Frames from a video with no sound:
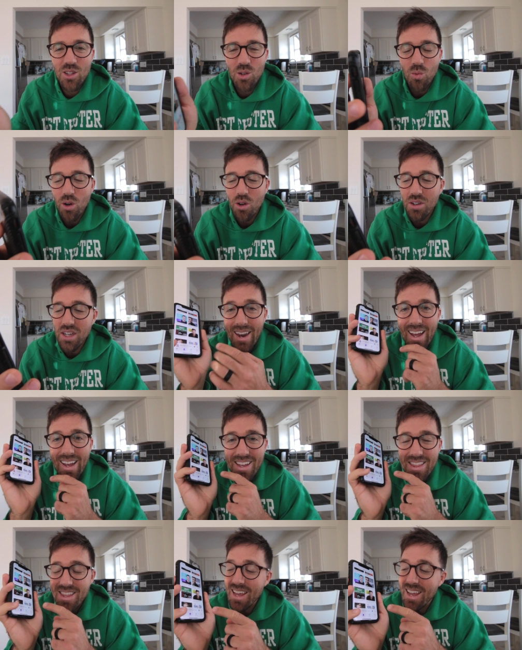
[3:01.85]
in the world, and I
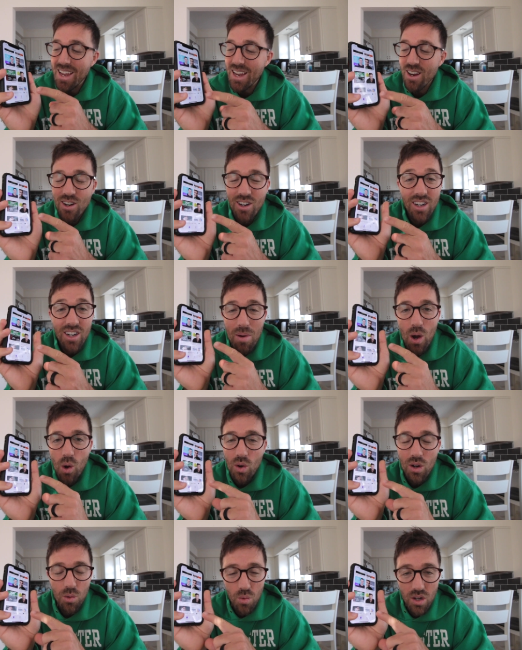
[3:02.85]
get to hear about
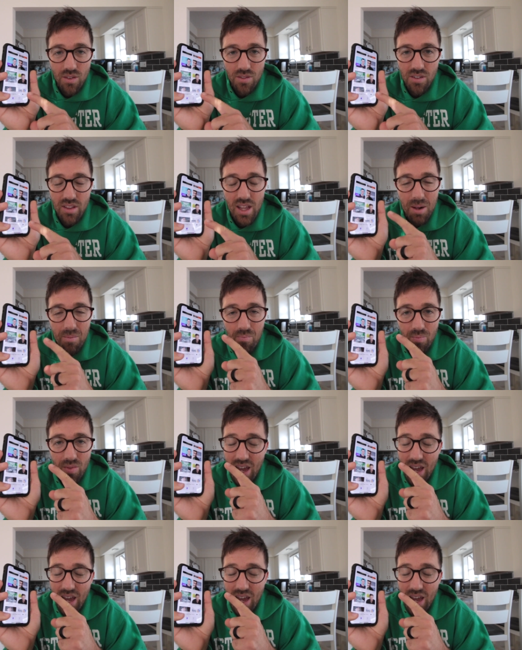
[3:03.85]
what worked for them